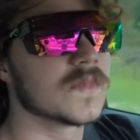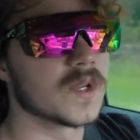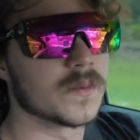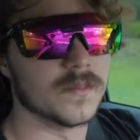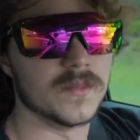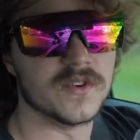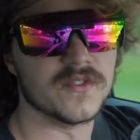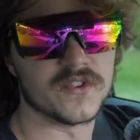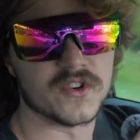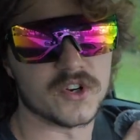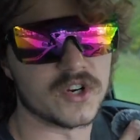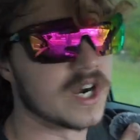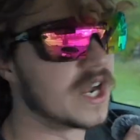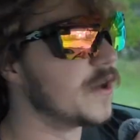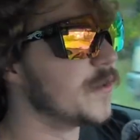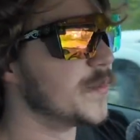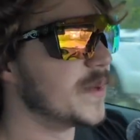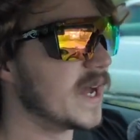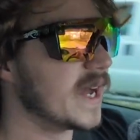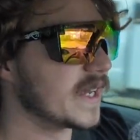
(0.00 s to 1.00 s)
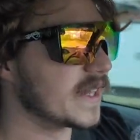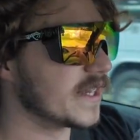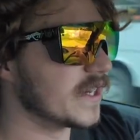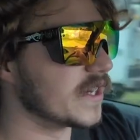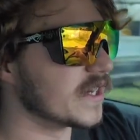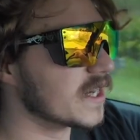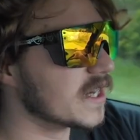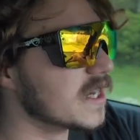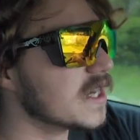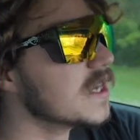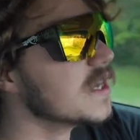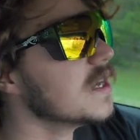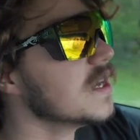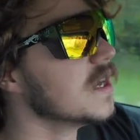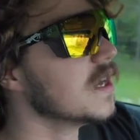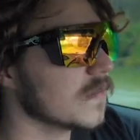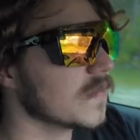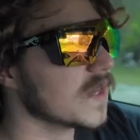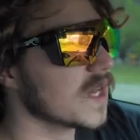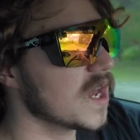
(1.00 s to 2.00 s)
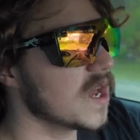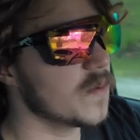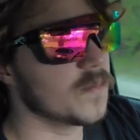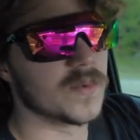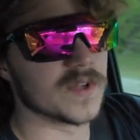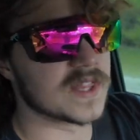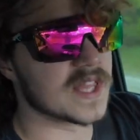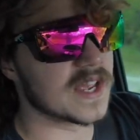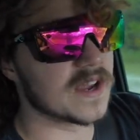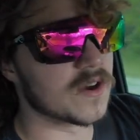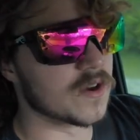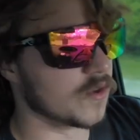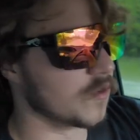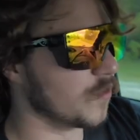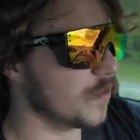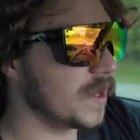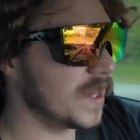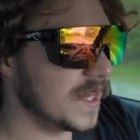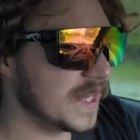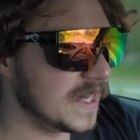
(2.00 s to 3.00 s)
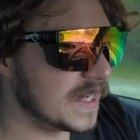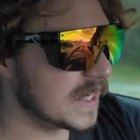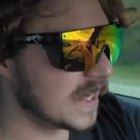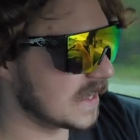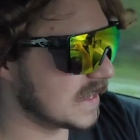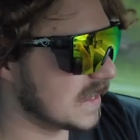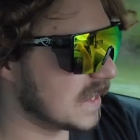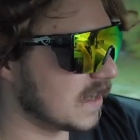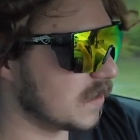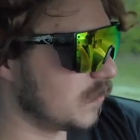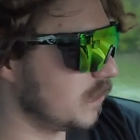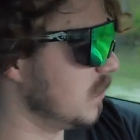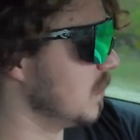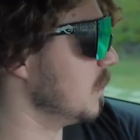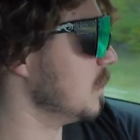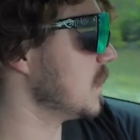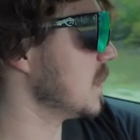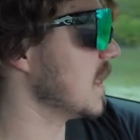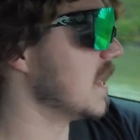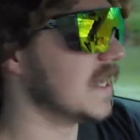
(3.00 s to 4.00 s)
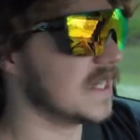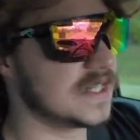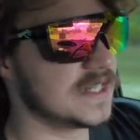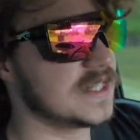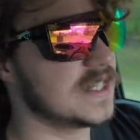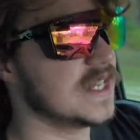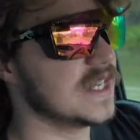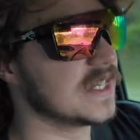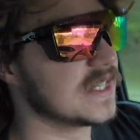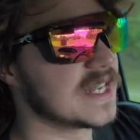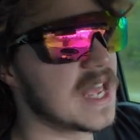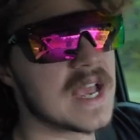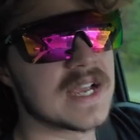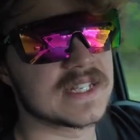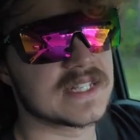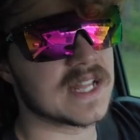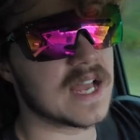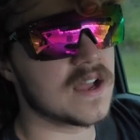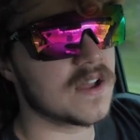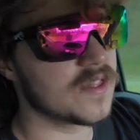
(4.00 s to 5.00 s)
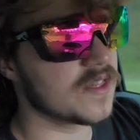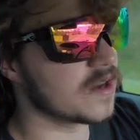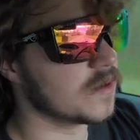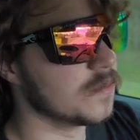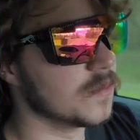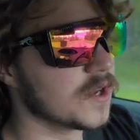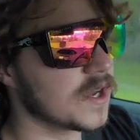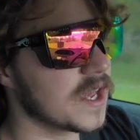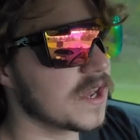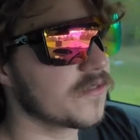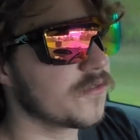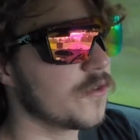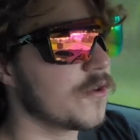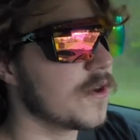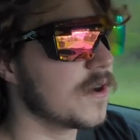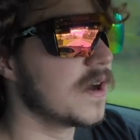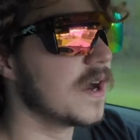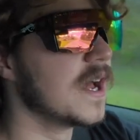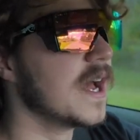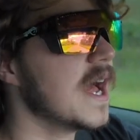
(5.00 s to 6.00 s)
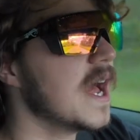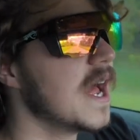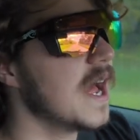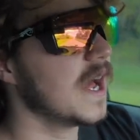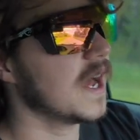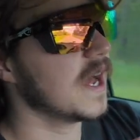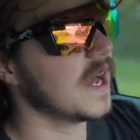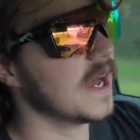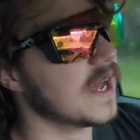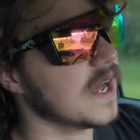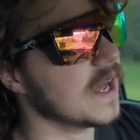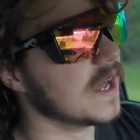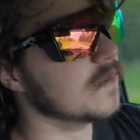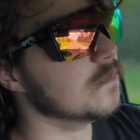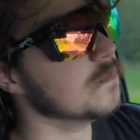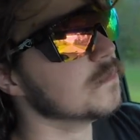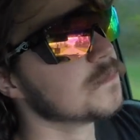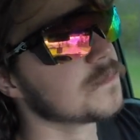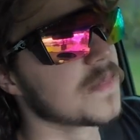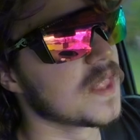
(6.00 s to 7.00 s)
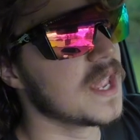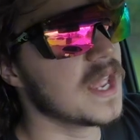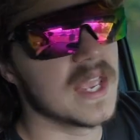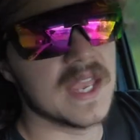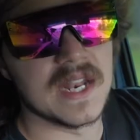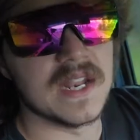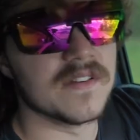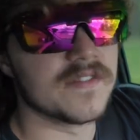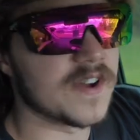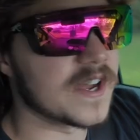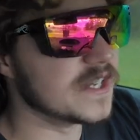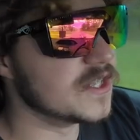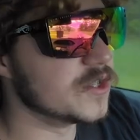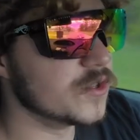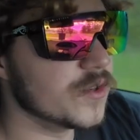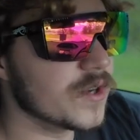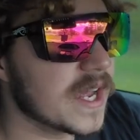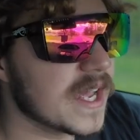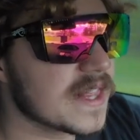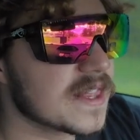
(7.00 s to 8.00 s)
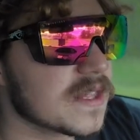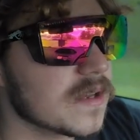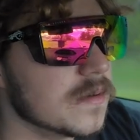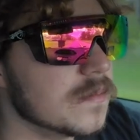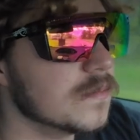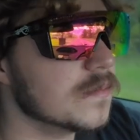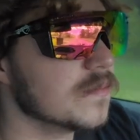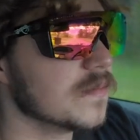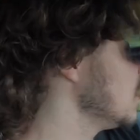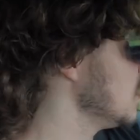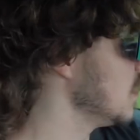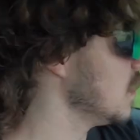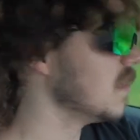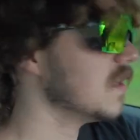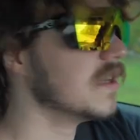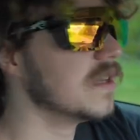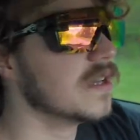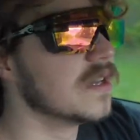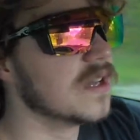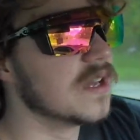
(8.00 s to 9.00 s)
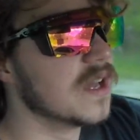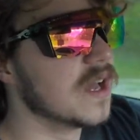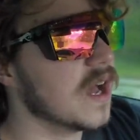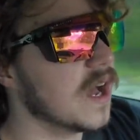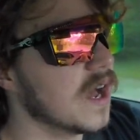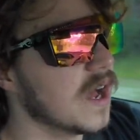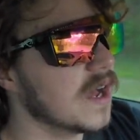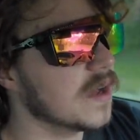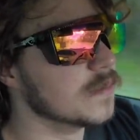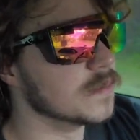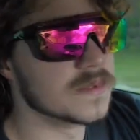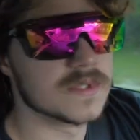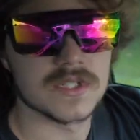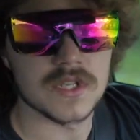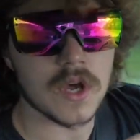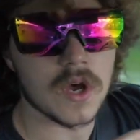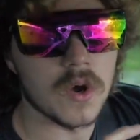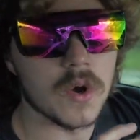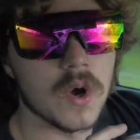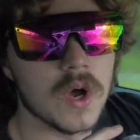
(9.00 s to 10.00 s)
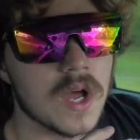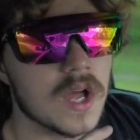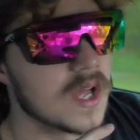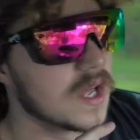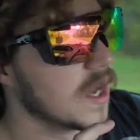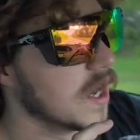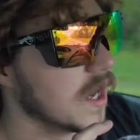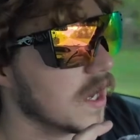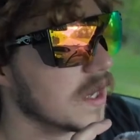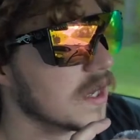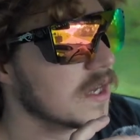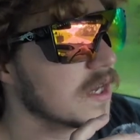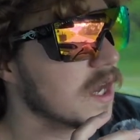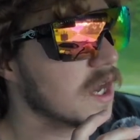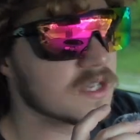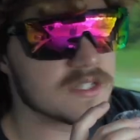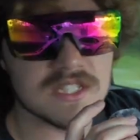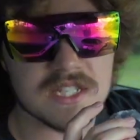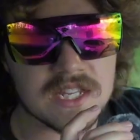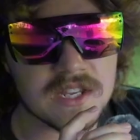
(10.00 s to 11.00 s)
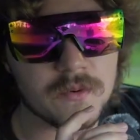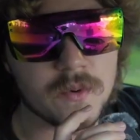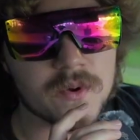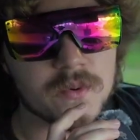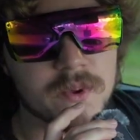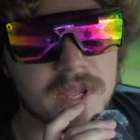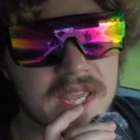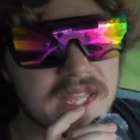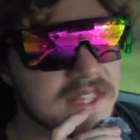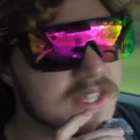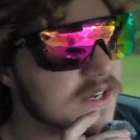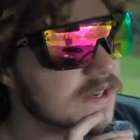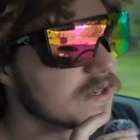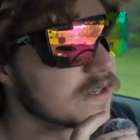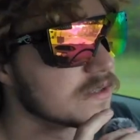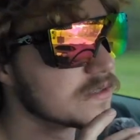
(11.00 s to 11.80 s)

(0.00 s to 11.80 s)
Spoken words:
Moving around back there. But they are a really nice set of rims, and it's the exact style that I'm looking for. And if I do get them, I'll see you when we get there.